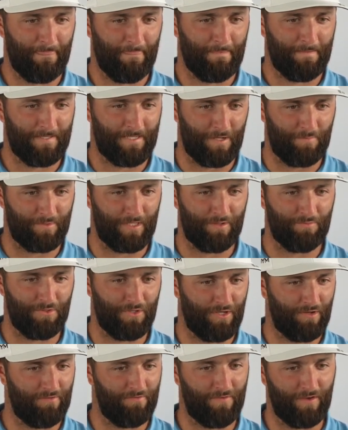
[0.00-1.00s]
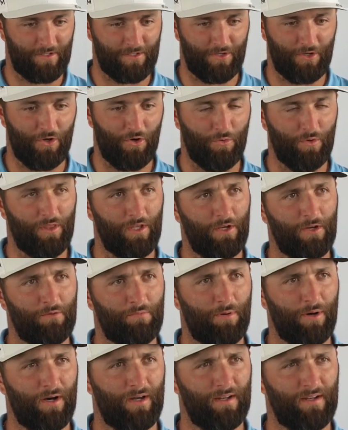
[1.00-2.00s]
Sometimes you can fix a hole with a good
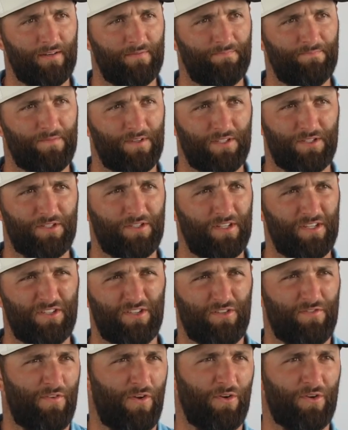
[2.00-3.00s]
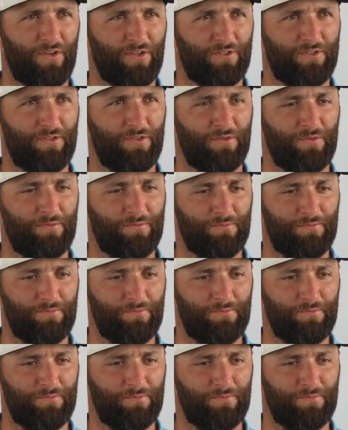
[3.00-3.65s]
putt, and it just felt good to